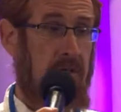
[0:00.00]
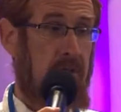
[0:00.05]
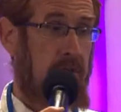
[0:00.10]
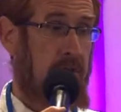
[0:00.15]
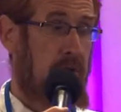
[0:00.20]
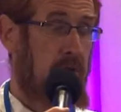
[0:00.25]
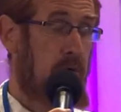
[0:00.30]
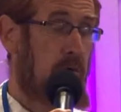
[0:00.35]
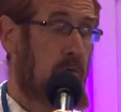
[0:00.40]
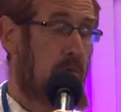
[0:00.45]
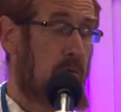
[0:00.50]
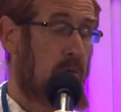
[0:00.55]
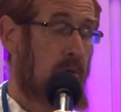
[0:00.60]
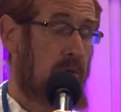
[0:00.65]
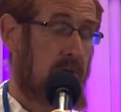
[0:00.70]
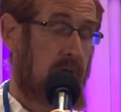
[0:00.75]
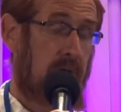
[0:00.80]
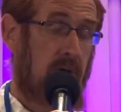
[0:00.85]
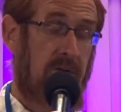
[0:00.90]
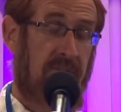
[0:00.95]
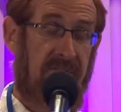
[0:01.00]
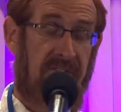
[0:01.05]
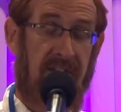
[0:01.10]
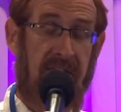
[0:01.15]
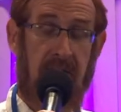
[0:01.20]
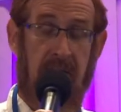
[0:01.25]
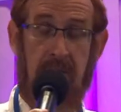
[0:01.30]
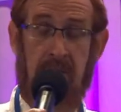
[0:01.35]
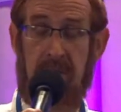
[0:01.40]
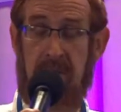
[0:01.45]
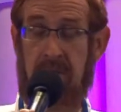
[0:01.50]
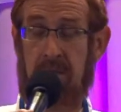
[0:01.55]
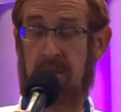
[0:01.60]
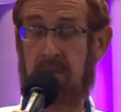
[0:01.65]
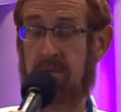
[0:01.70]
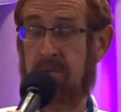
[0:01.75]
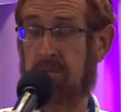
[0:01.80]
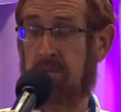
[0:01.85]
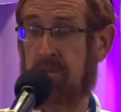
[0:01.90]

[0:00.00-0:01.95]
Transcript: You offend me